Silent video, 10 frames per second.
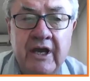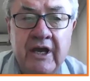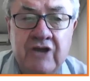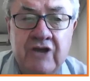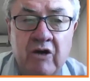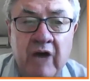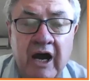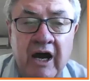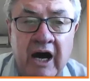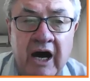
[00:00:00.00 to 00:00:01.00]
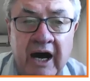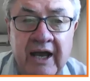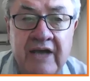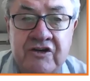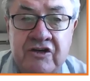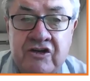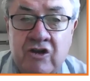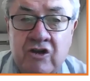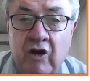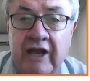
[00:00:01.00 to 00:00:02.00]
So a high
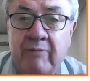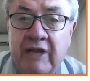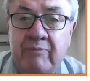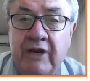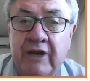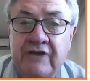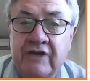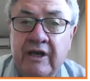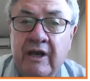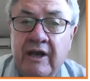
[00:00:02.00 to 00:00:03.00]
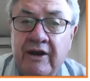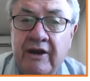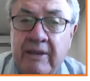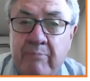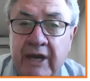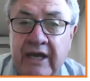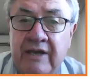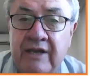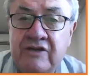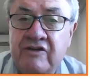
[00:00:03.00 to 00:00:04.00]
systolic blood pressure
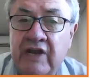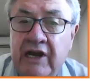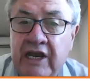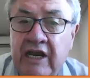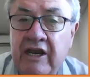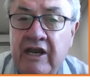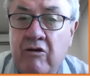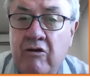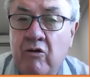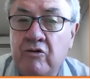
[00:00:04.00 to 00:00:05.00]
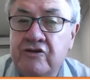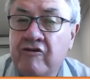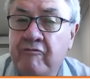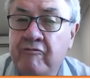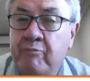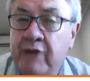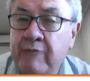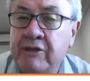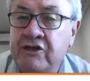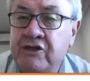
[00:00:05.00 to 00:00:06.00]
remains the leading cause of
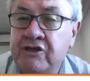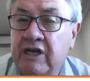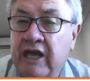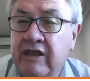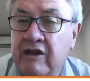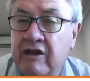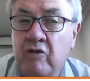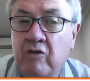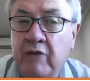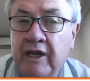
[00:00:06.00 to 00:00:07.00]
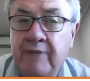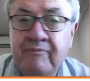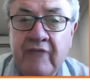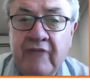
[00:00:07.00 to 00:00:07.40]
premature death globally.